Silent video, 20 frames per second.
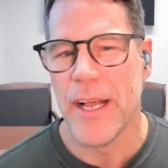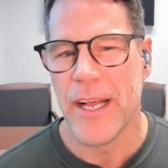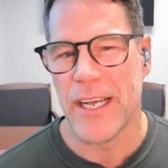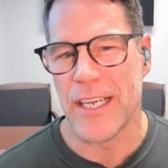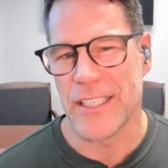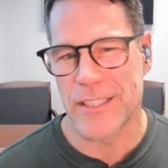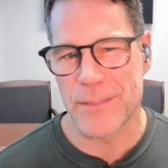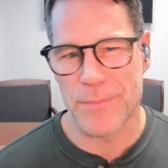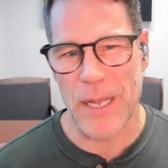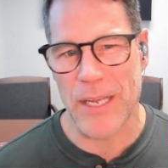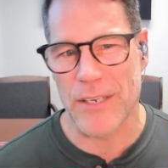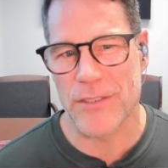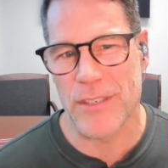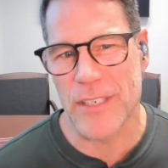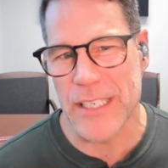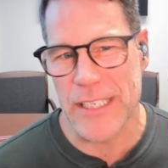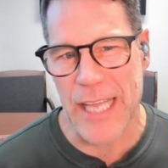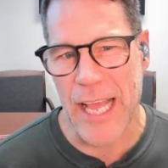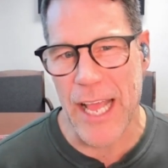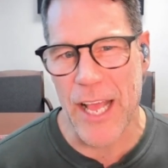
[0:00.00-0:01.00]

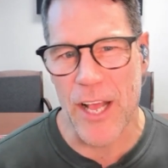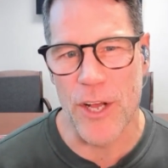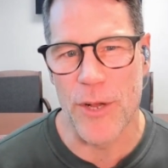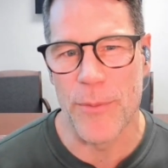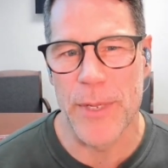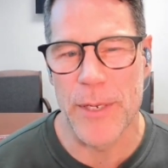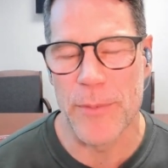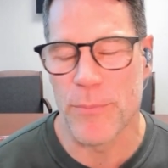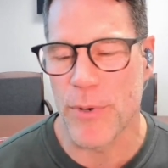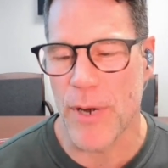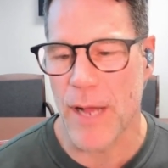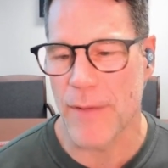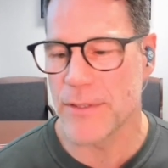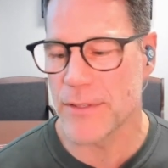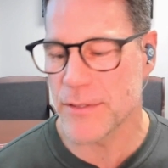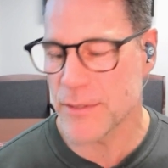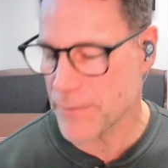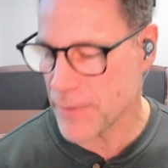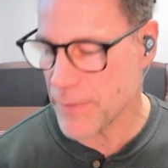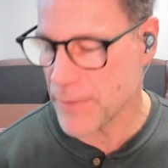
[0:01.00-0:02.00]
especially in the Helmand
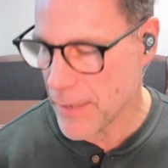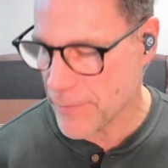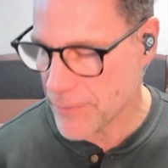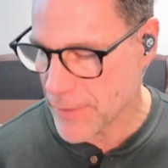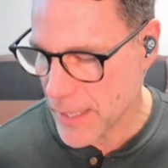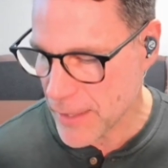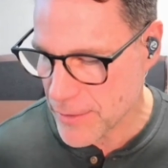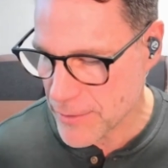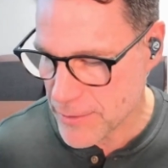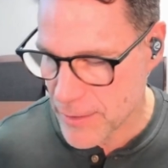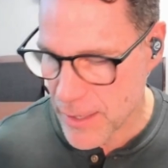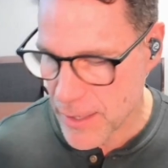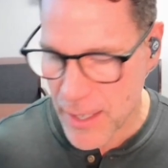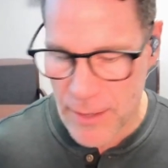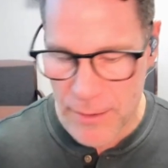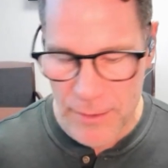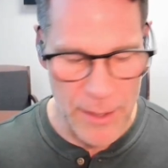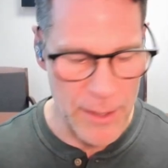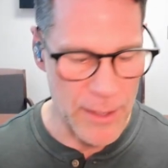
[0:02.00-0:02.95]
province of Afghanistan.